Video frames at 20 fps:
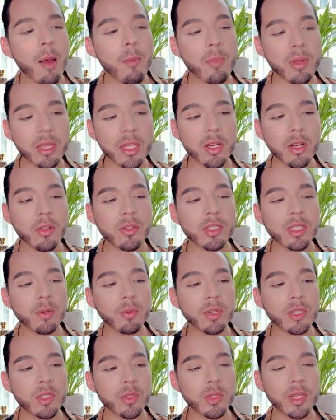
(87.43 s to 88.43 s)
But the notes that
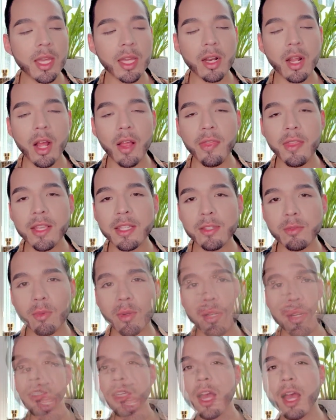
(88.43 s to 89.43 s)
we do get on this
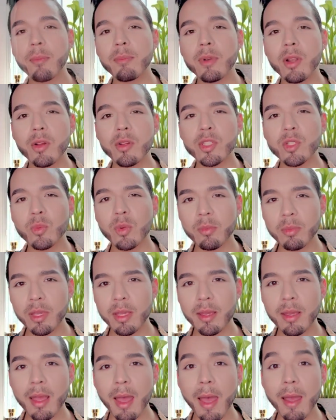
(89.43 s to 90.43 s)
one, the top notes would
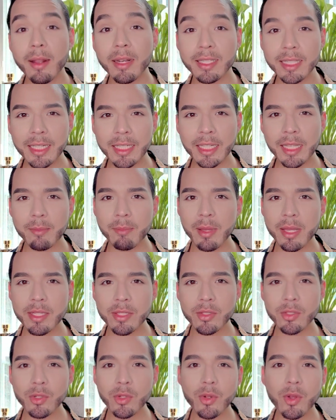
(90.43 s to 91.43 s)
be Lily
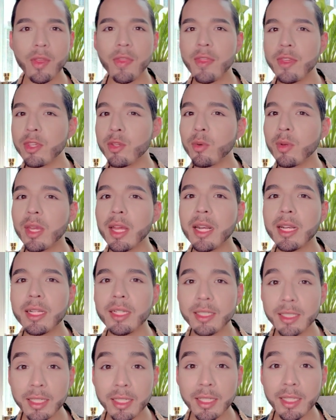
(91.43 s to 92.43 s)
Pistil, and then you get
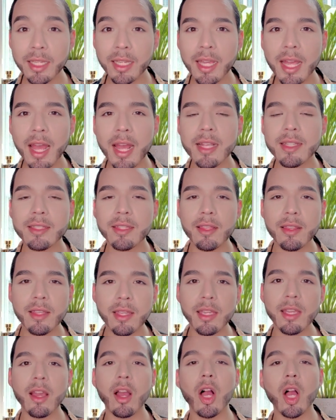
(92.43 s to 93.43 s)
Lily as
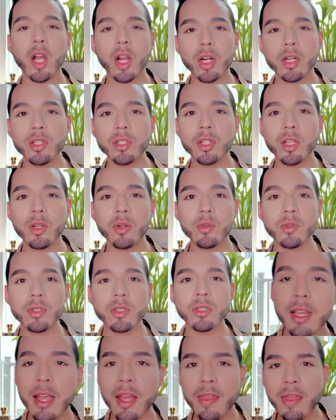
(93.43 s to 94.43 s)
the heart note.
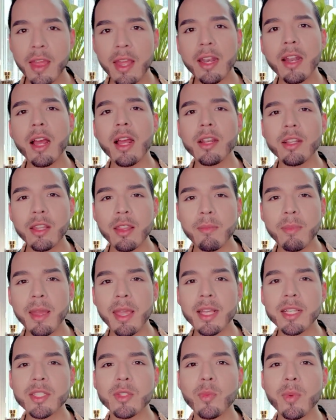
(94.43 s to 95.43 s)
And then on the
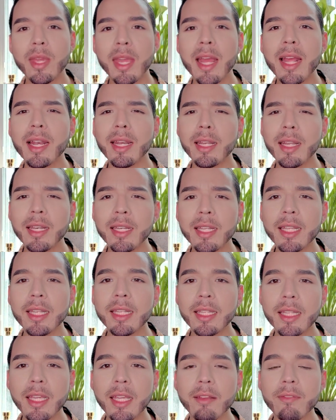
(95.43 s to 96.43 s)
base, we get Lily
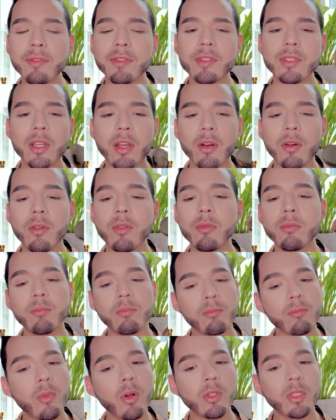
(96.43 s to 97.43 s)
Leaf. So
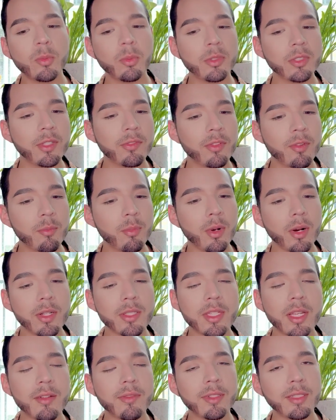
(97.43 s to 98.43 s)
multiple different
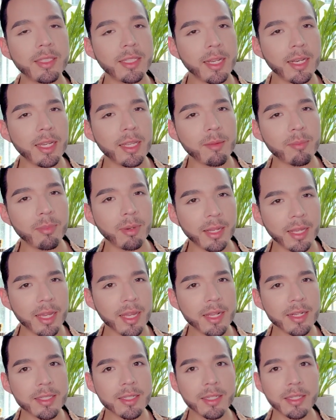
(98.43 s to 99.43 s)
parts of a lily
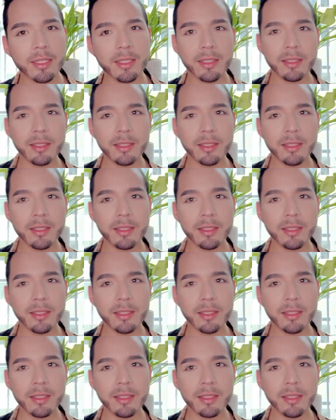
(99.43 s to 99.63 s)
plant.